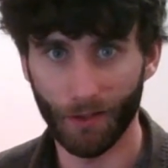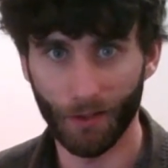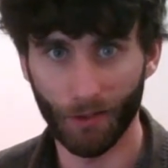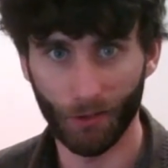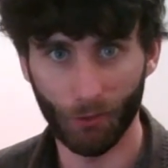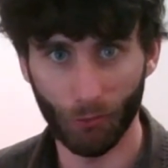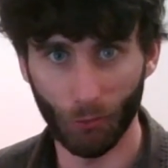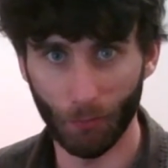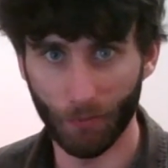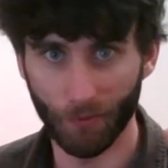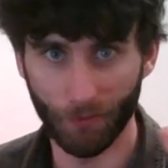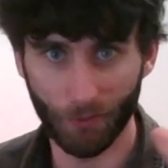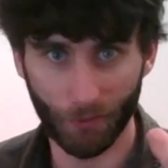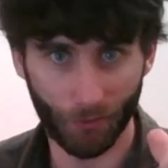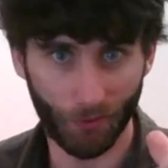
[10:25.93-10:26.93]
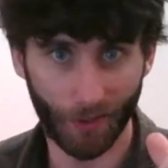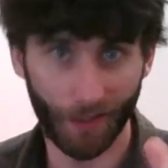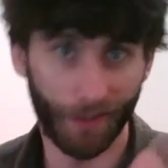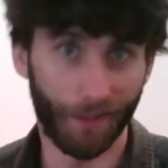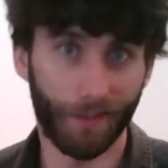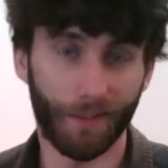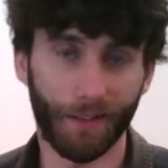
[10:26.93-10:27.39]
groups of 3
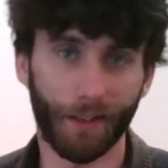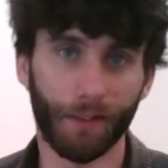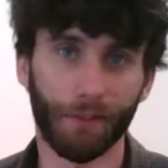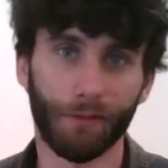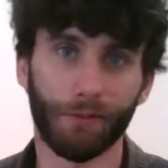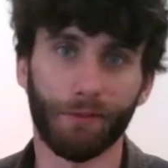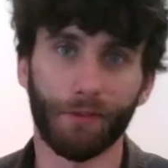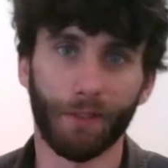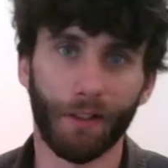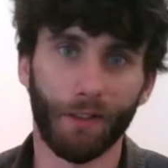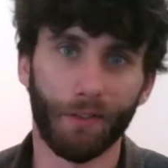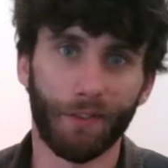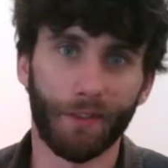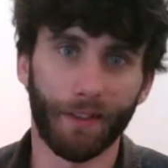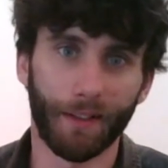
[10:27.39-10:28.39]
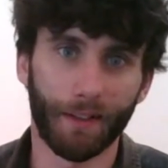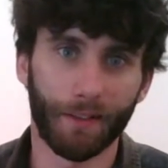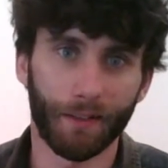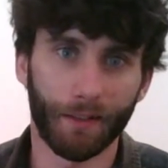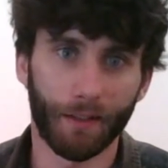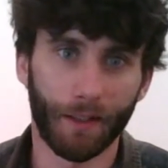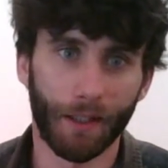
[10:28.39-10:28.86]
instead of
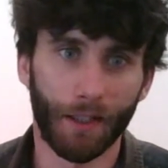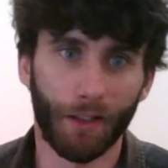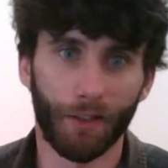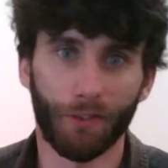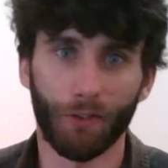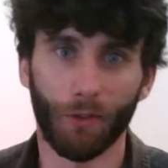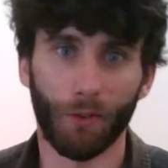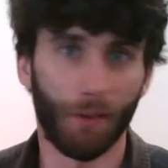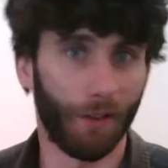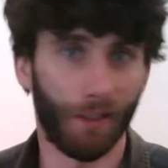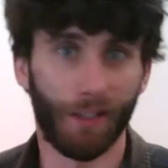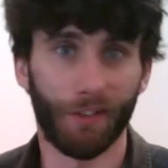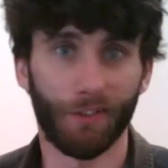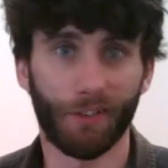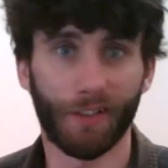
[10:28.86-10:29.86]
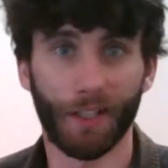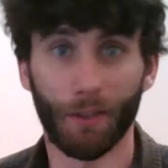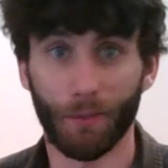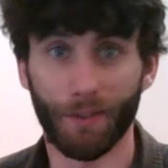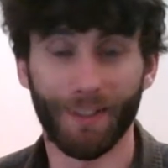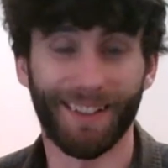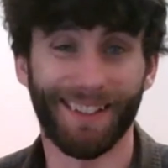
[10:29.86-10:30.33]
6. So he just
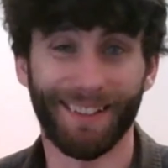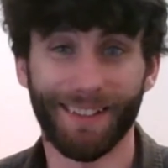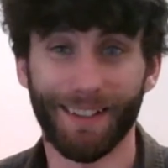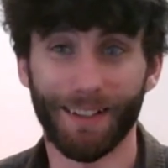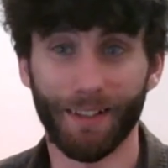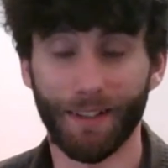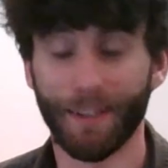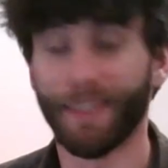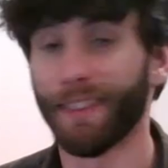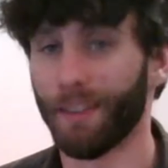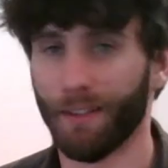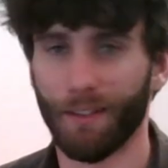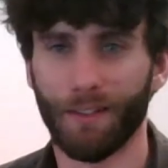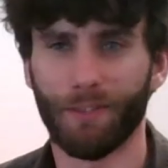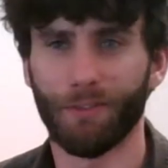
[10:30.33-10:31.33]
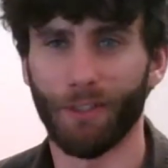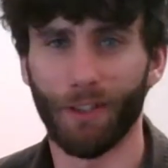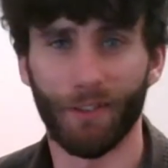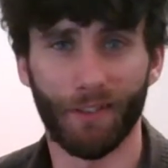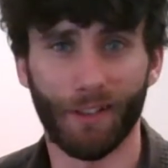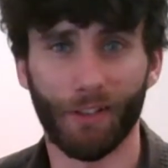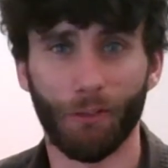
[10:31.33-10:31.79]
counts in his head, as far
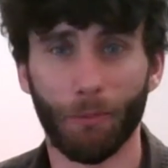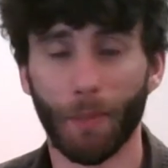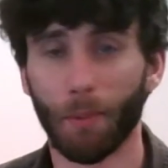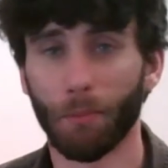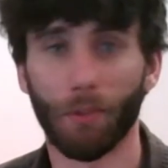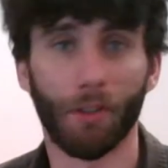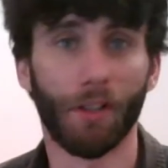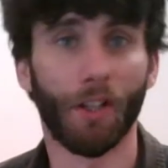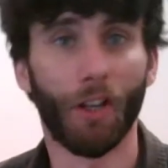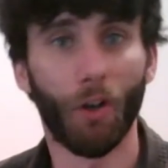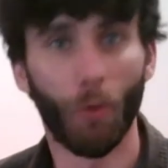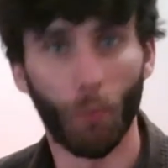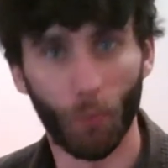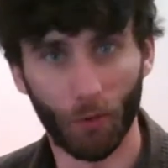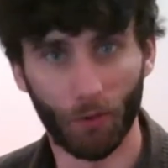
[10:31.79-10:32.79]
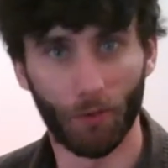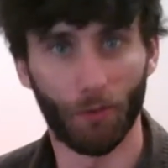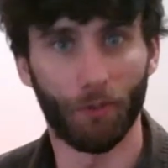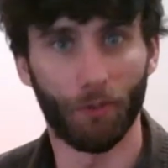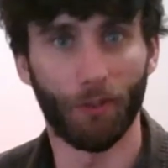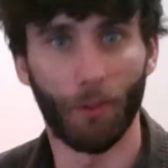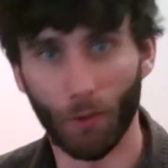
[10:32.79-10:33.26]
as I can remember, 1, 2,
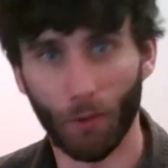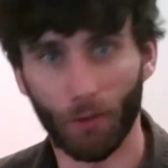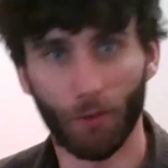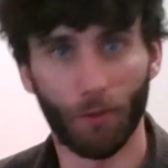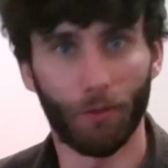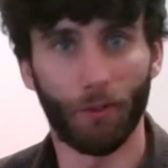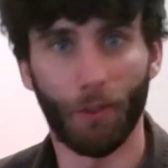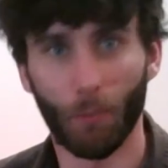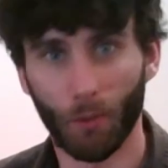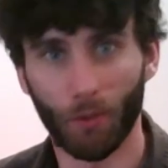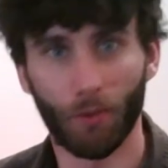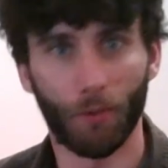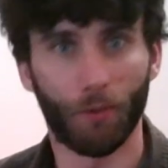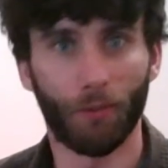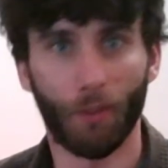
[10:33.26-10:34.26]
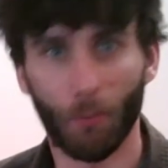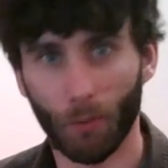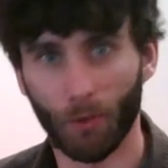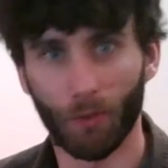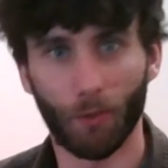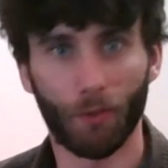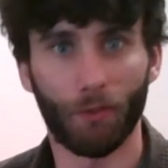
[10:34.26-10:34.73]
3, 1, 2, 3, 1, 2, 3, 1,
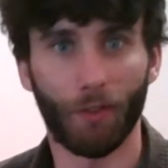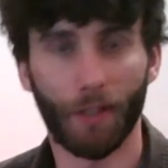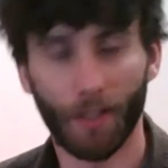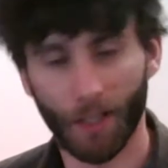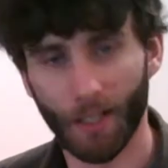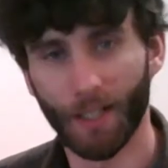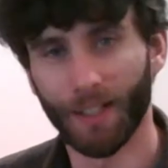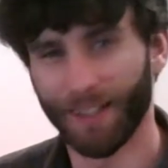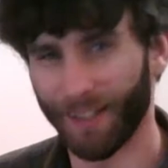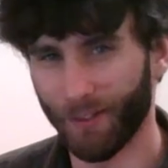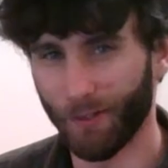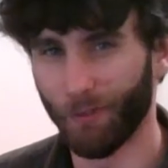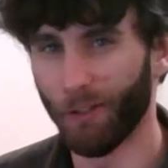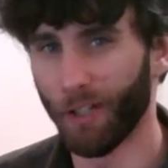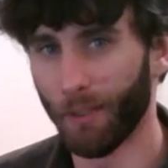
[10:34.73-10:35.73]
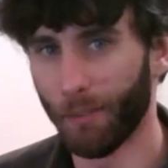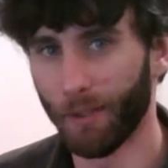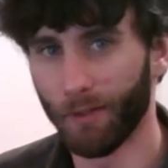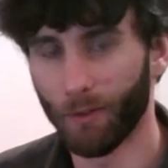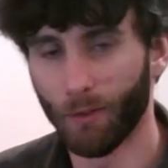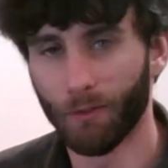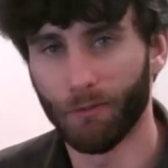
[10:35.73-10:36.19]
2, 3. That's the vibe he's
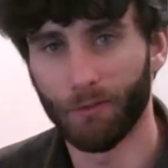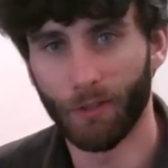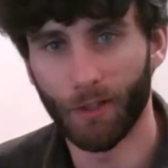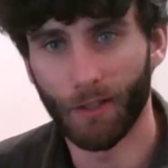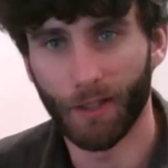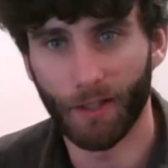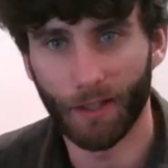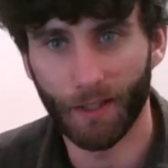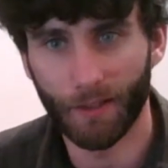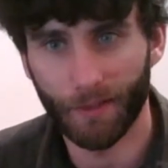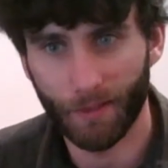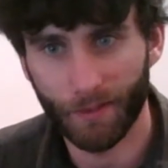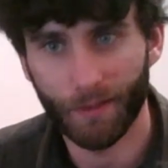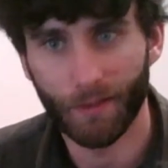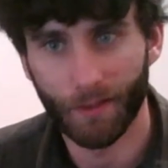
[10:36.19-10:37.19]
going for, and it's